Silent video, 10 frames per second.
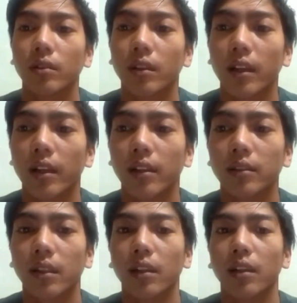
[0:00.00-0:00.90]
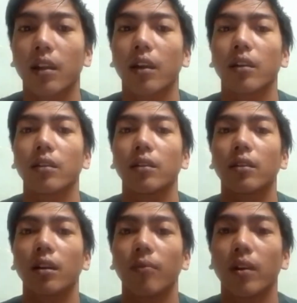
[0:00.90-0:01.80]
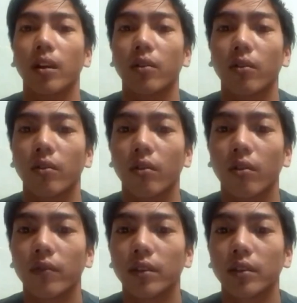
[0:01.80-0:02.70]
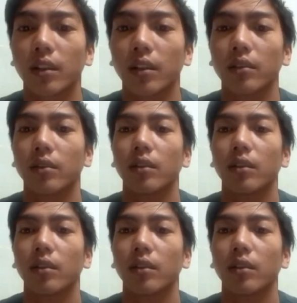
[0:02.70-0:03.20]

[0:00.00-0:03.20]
that asset and income are not overstated